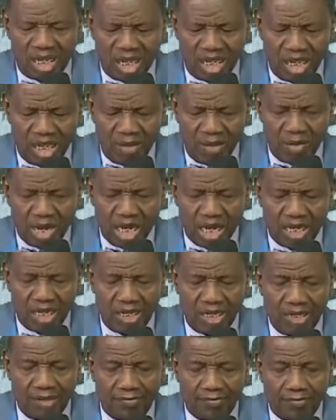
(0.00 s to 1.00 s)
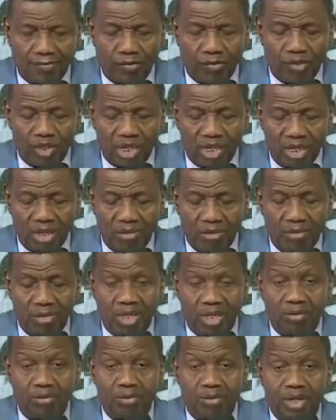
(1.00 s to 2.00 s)
Amen.
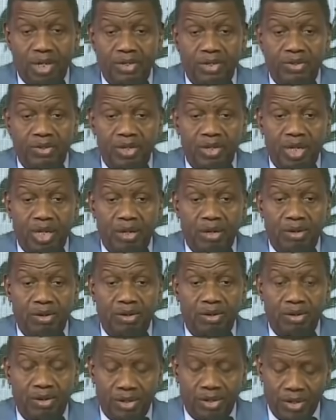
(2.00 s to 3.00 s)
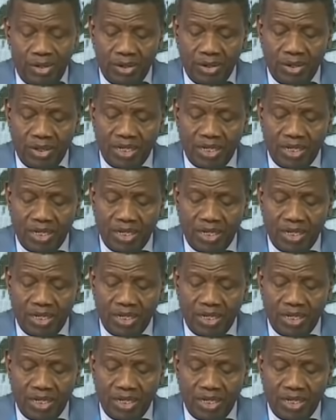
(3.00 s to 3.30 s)
Amen. Praise the Lord.